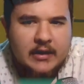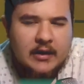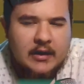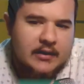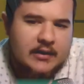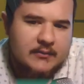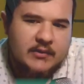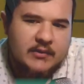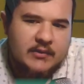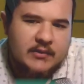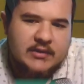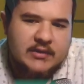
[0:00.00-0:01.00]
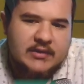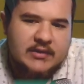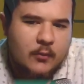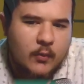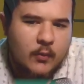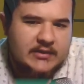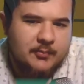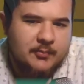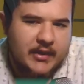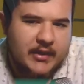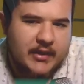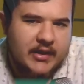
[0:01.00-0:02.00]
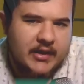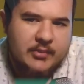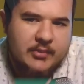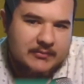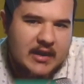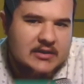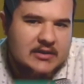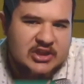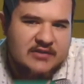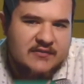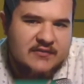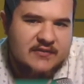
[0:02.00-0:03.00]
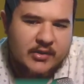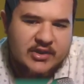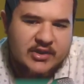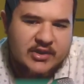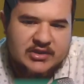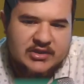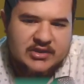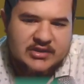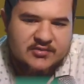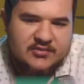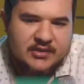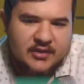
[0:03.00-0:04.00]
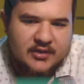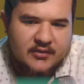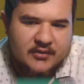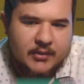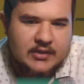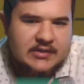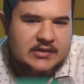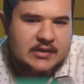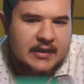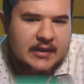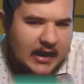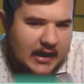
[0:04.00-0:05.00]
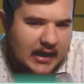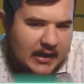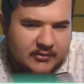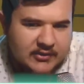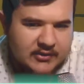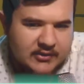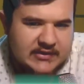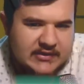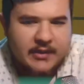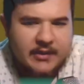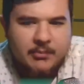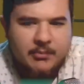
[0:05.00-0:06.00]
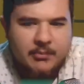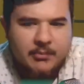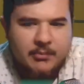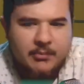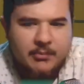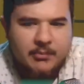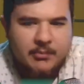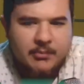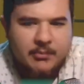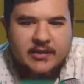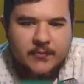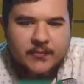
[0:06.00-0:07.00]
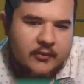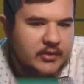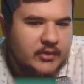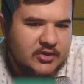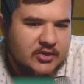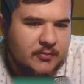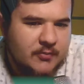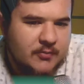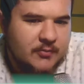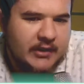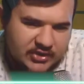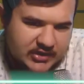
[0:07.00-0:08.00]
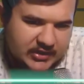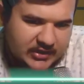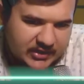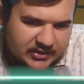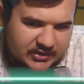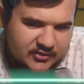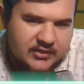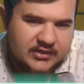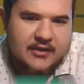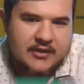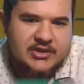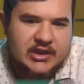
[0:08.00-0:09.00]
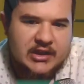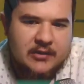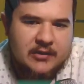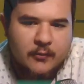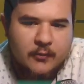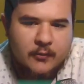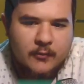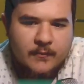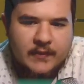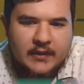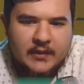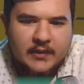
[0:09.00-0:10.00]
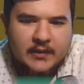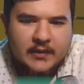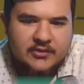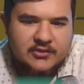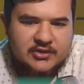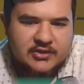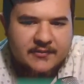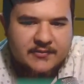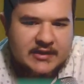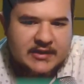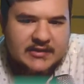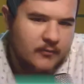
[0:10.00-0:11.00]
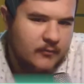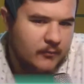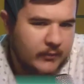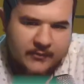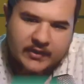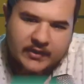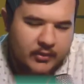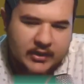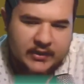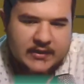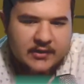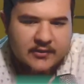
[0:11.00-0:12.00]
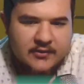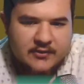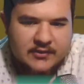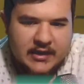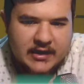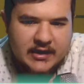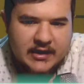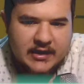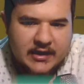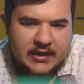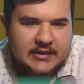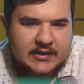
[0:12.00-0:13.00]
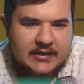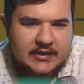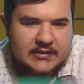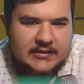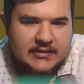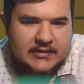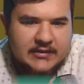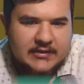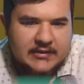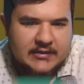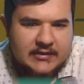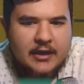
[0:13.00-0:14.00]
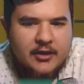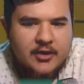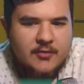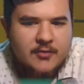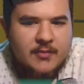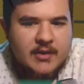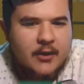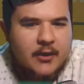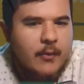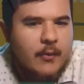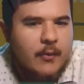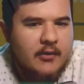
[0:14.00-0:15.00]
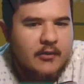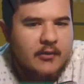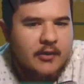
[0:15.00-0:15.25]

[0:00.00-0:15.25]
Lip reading: It does think white's better, but the engine evaluation is, bogus. Because now they play e4. The reason you play queen g6 is to discourage e4. But you just play f takes e4. Whenever they put it there, you take. Knight takes e4. And you might say, wait, hang on.